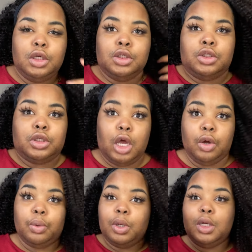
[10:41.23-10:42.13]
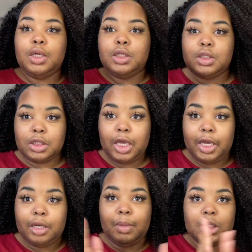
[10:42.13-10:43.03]
So
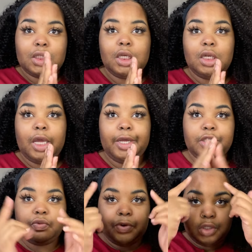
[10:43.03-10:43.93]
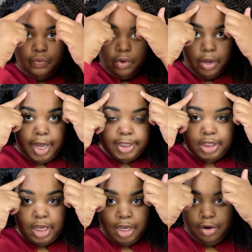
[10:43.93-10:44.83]
skin. My skin has, first of all, I
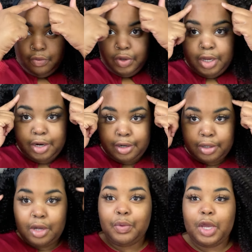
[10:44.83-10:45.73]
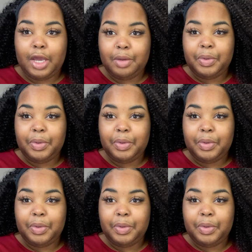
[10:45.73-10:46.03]
tan over here. Okay.